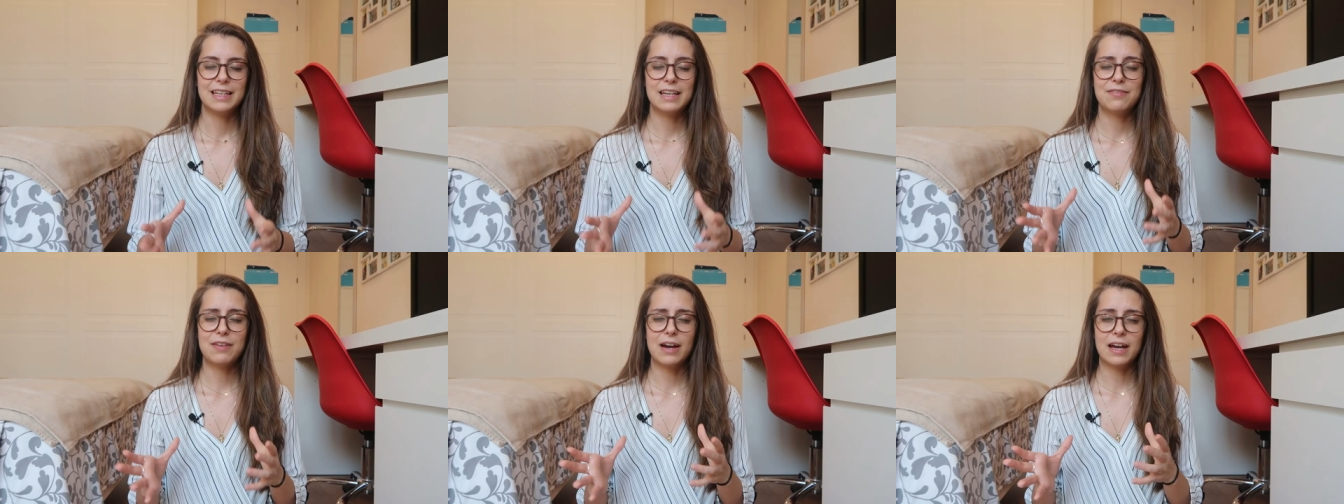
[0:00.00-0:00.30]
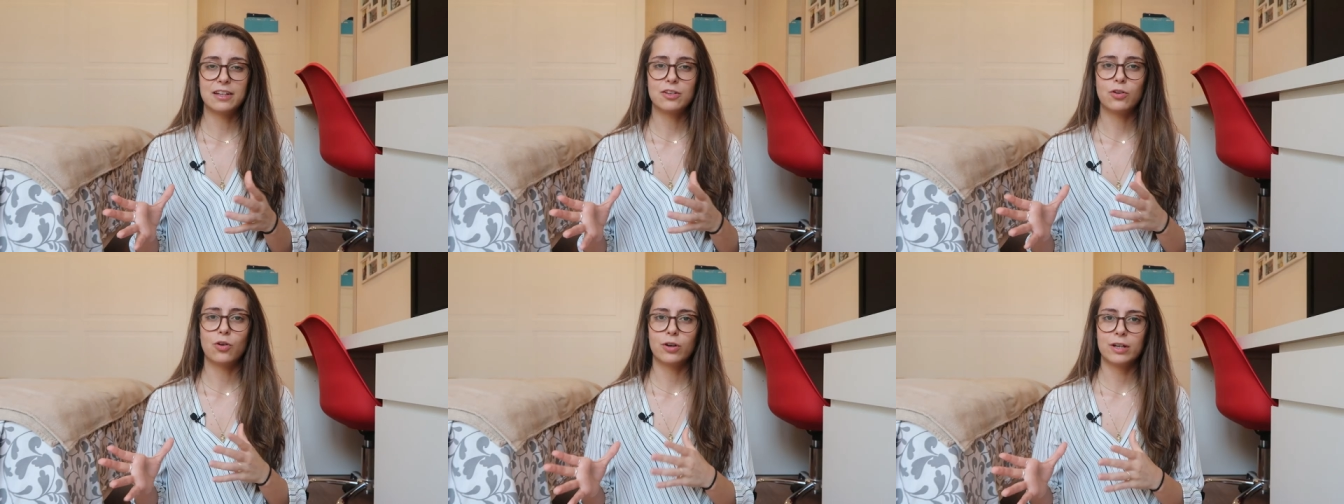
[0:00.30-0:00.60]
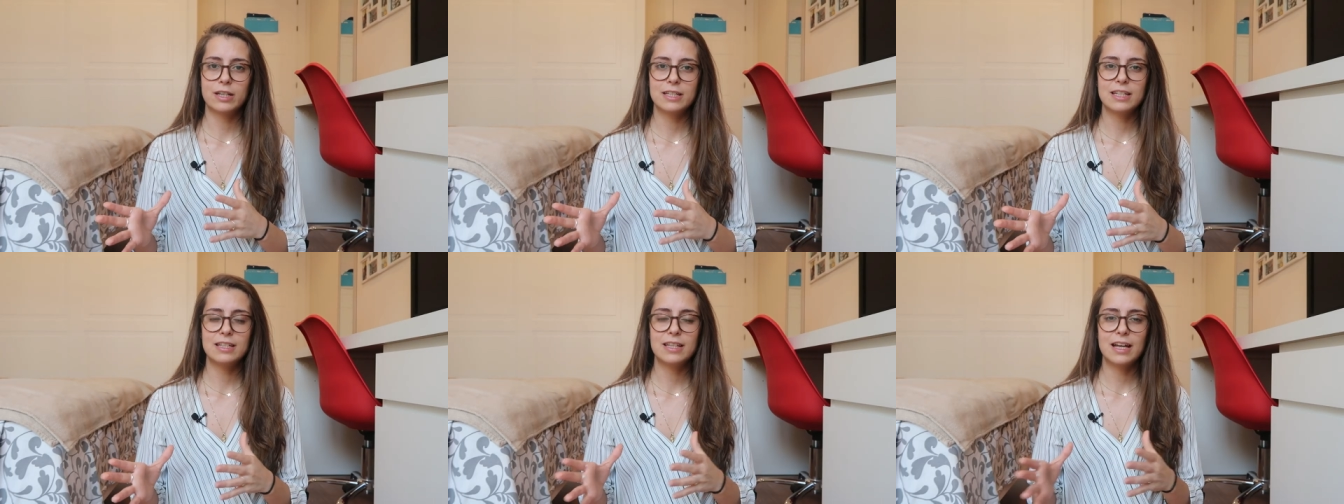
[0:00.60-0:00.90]
If I had
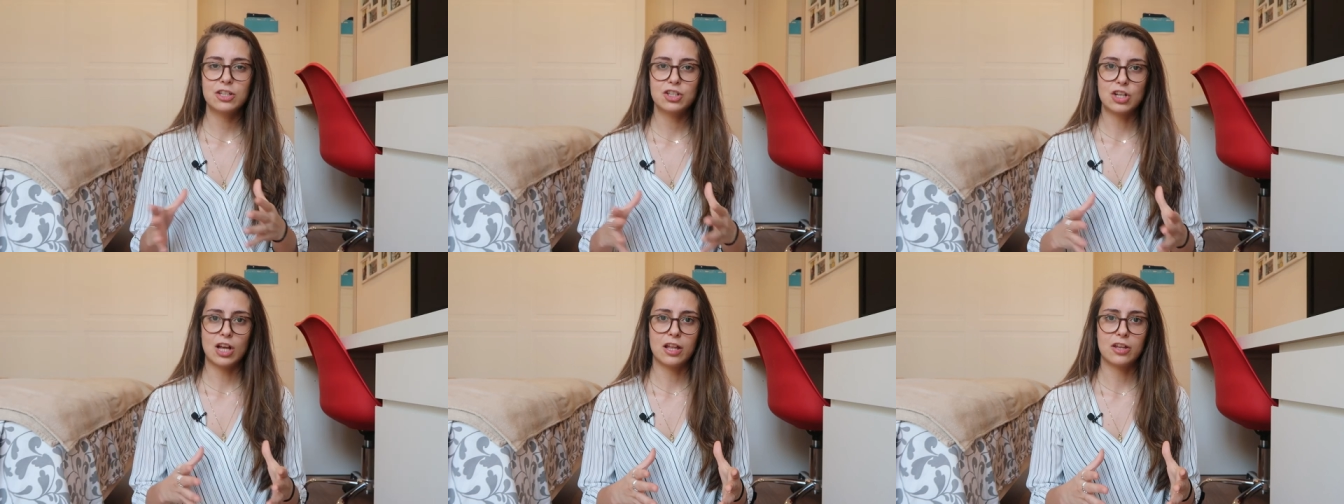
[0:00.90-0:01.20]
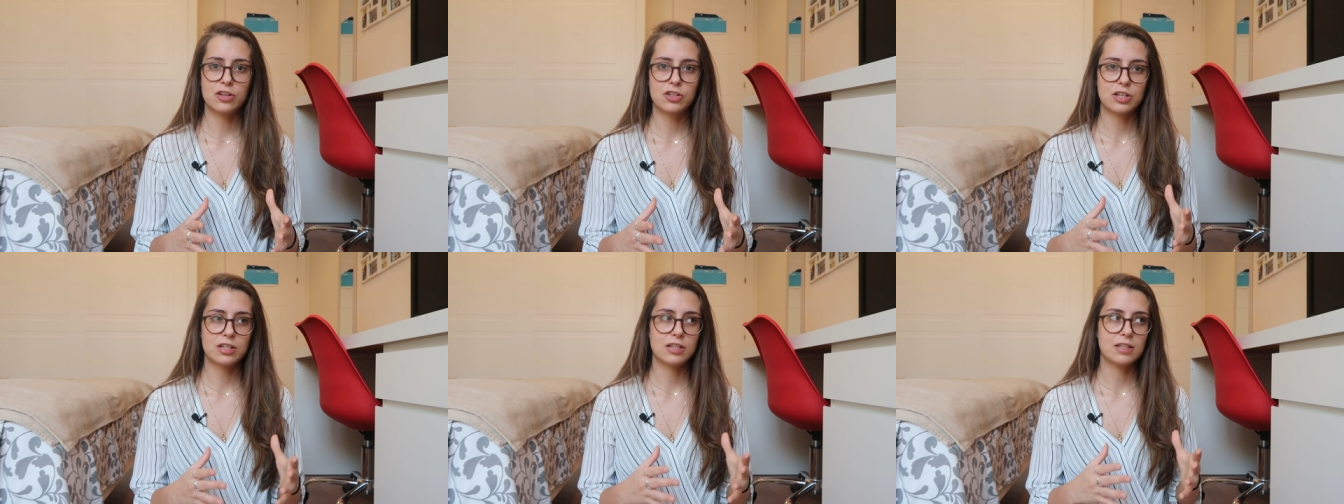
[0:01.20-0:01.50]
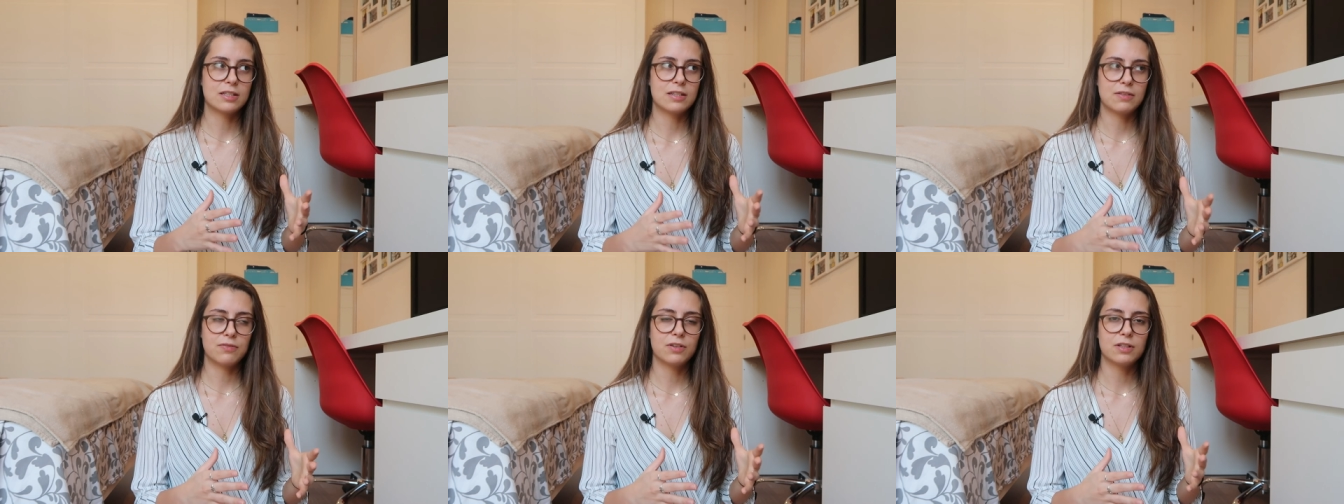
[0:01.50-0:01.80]
oriented that challenge in
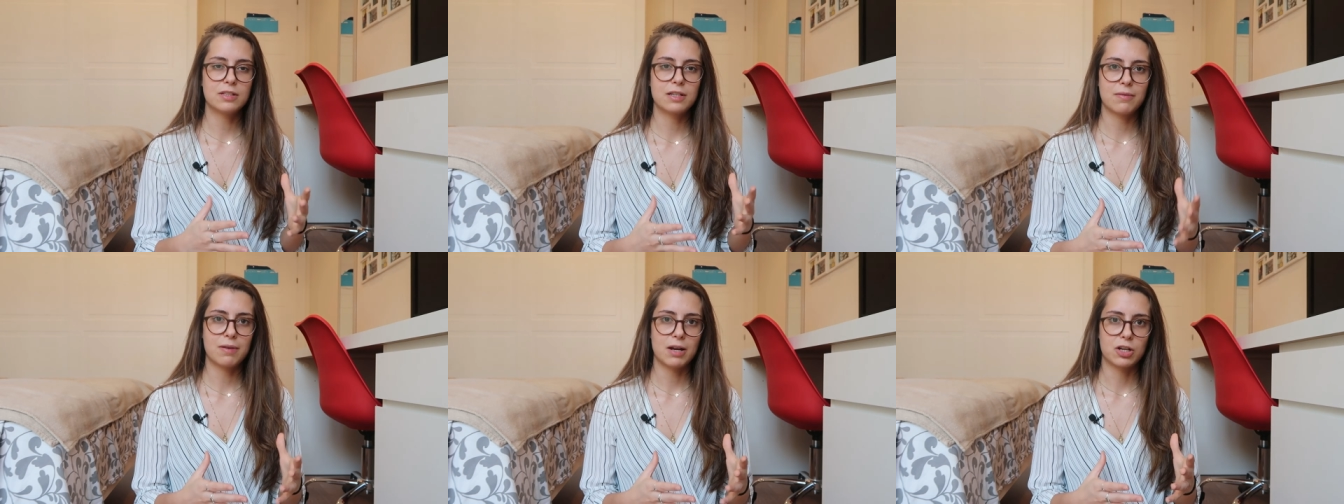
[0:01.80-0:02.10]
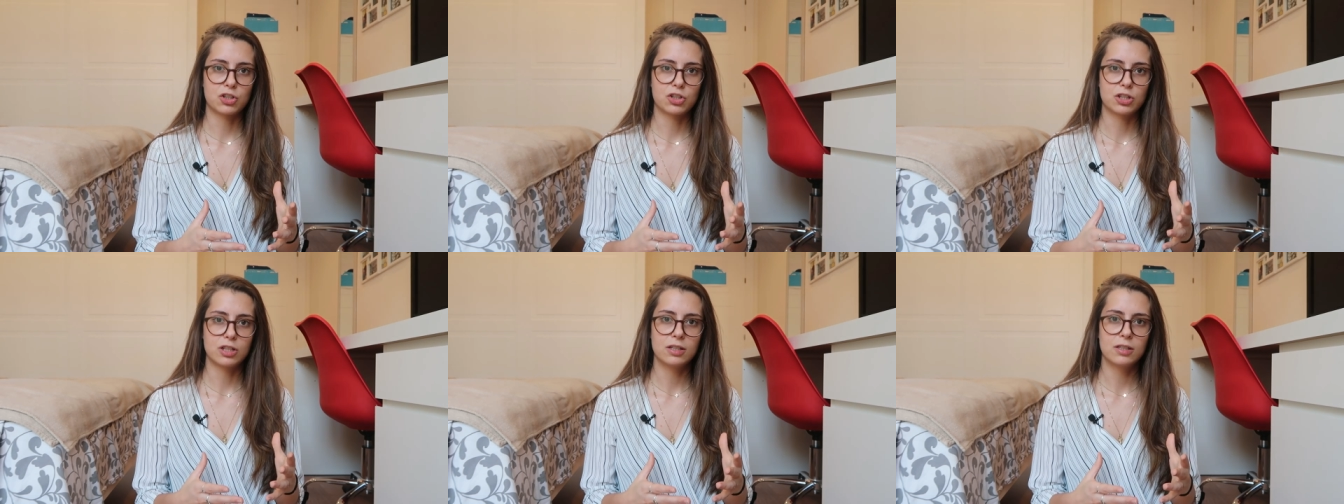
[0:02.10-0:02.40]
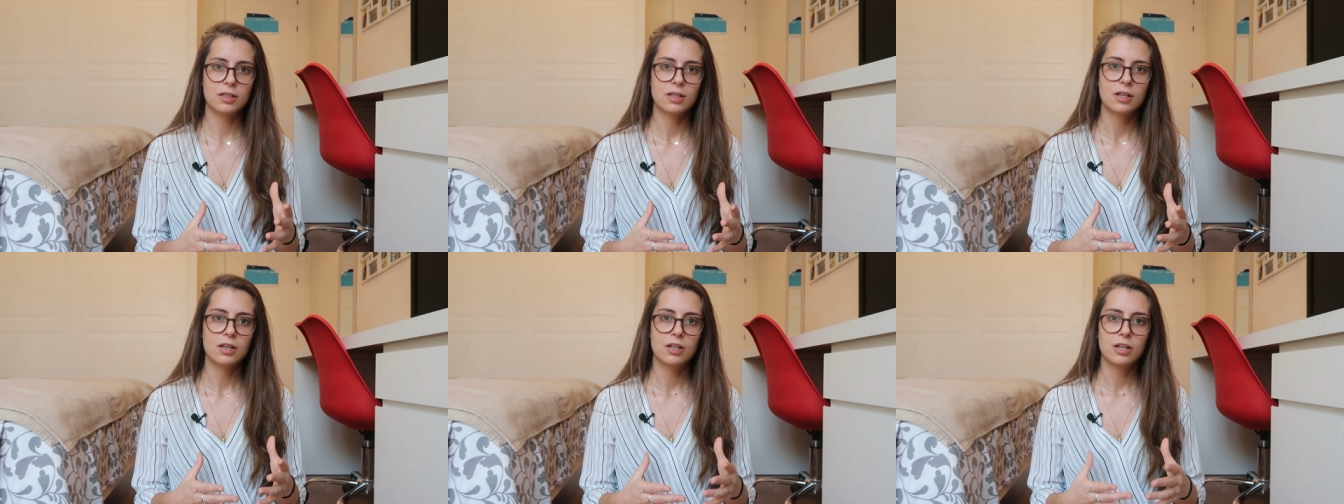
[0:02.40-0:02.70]
a different
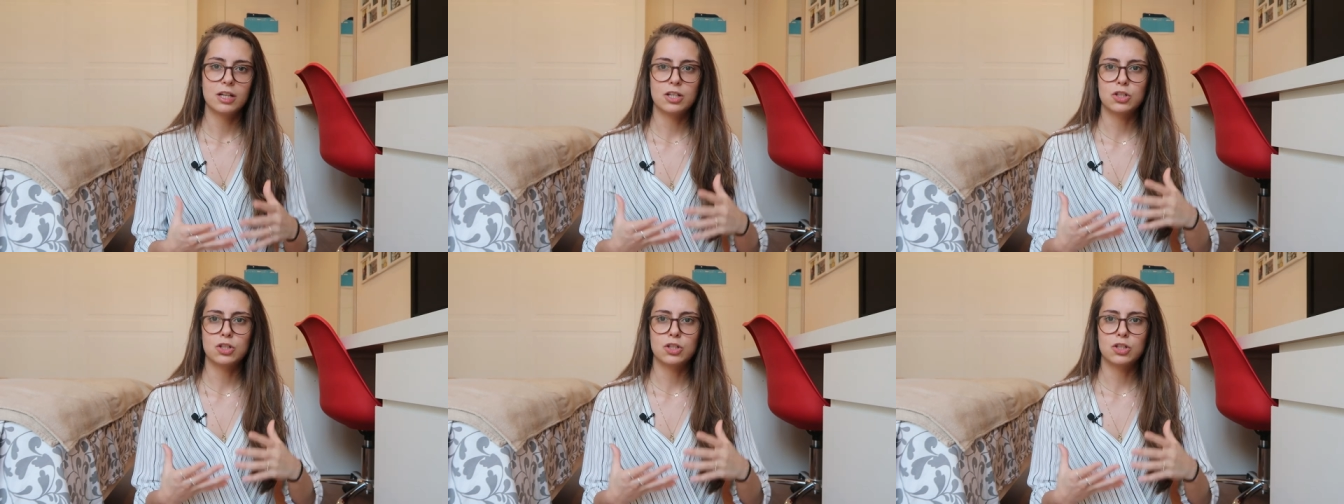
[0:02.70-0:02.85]
direction,